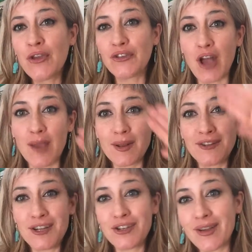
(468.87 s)
So I'm
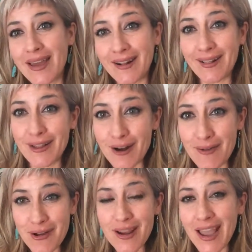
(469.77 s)
going to teach you how to clear
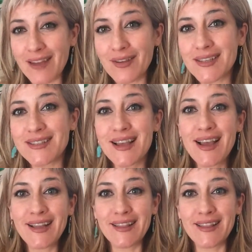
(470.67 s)
off your canvas.